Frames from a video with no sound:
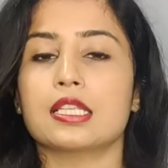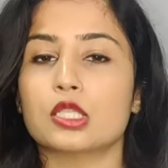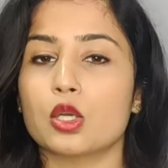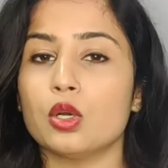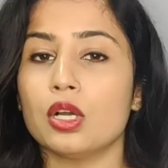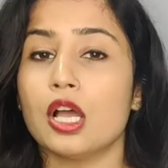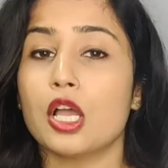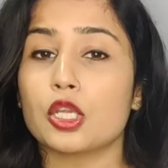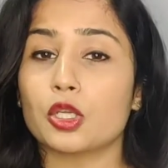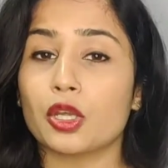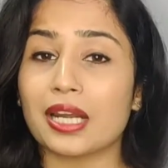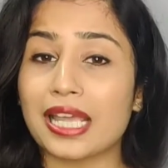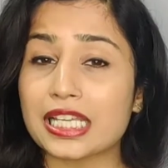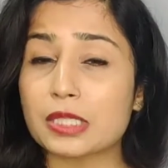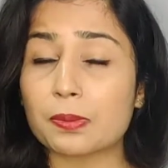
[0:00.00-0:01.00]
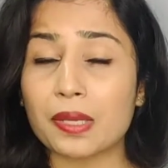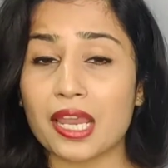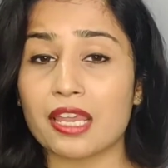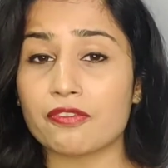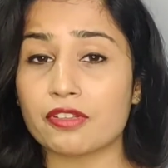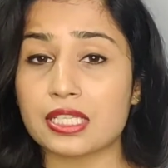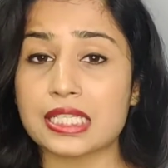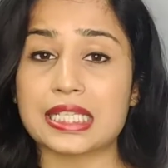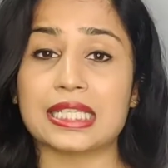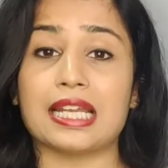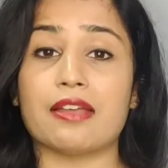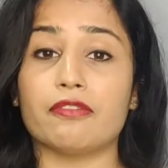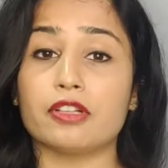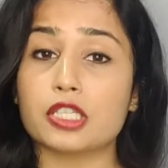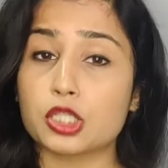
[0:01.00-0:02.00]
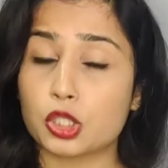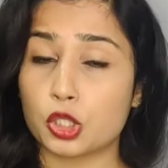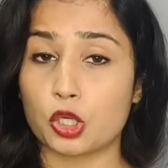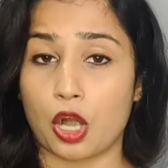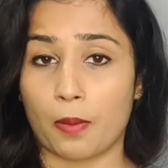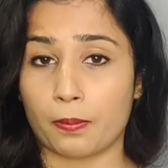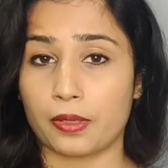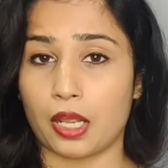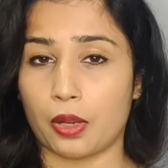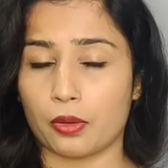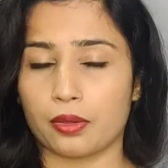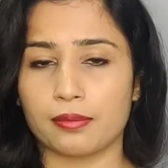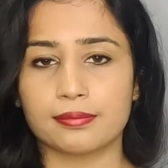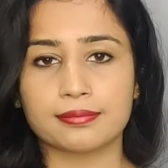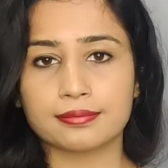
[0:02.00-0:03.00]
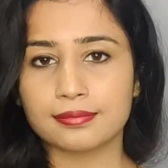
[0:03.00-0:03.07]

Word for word: So your HbA1c levels drop down.